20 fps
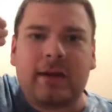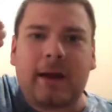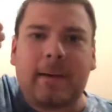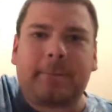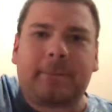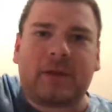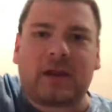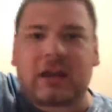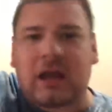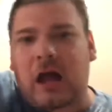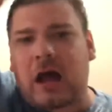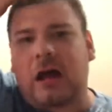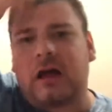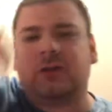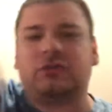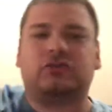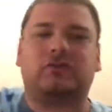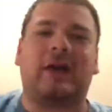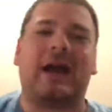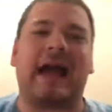up the
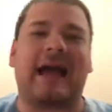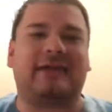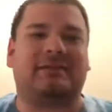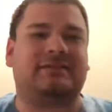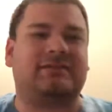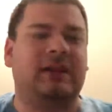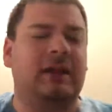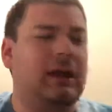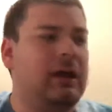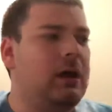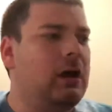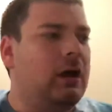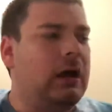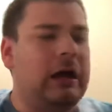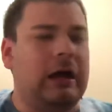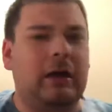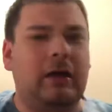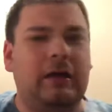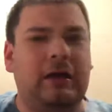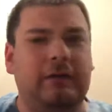contrast
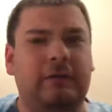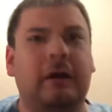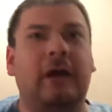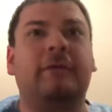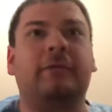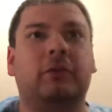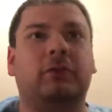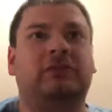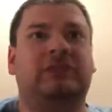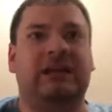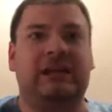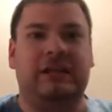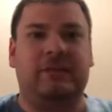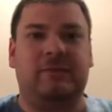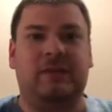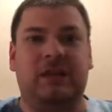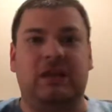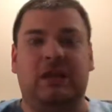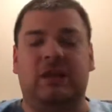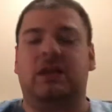of your
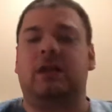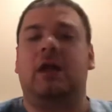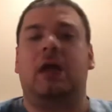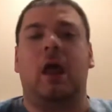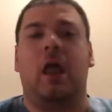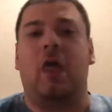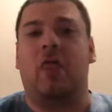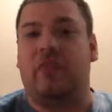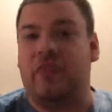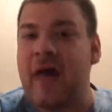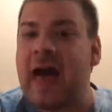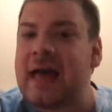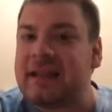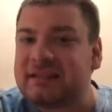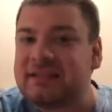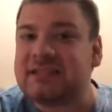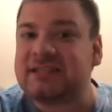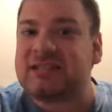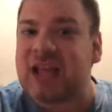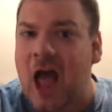TV.
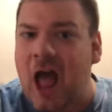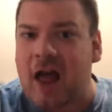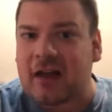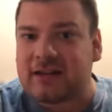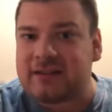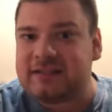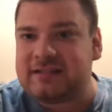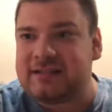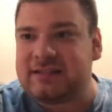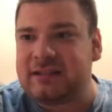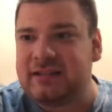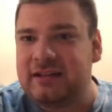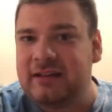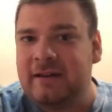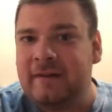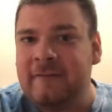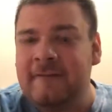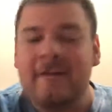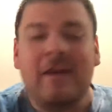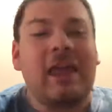That sucks.
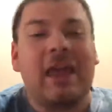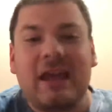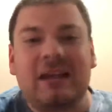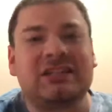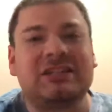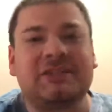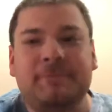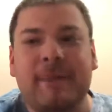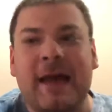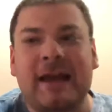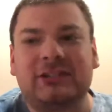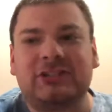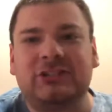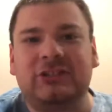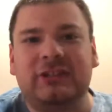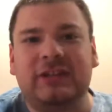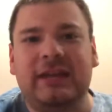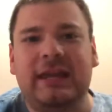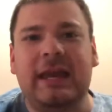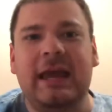
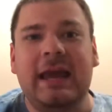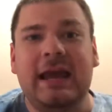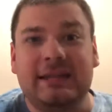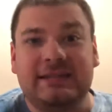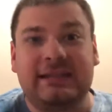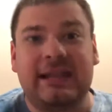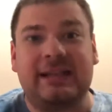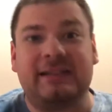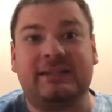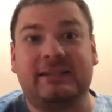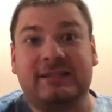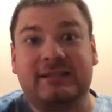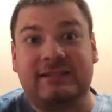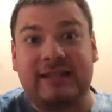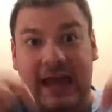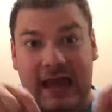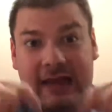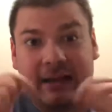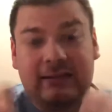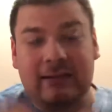Especially since
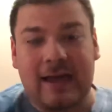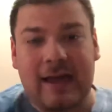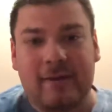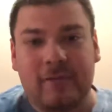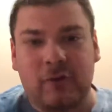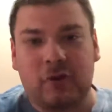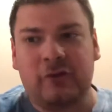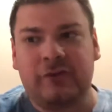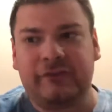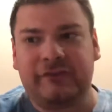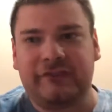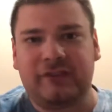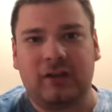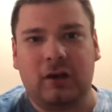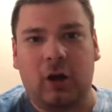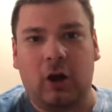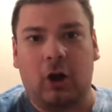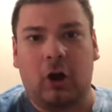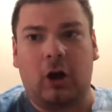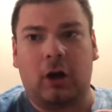said levels
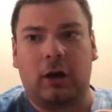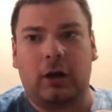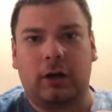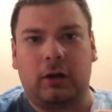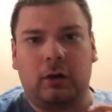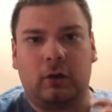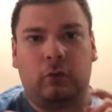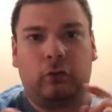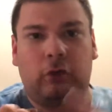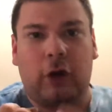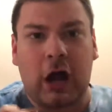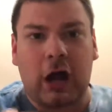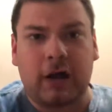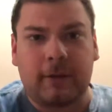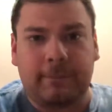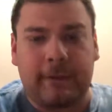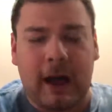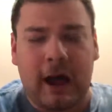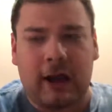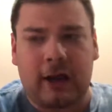are
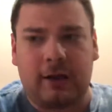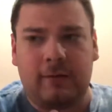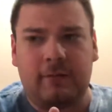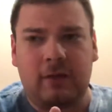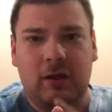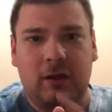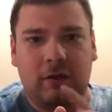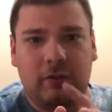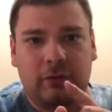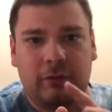Rock Bottom,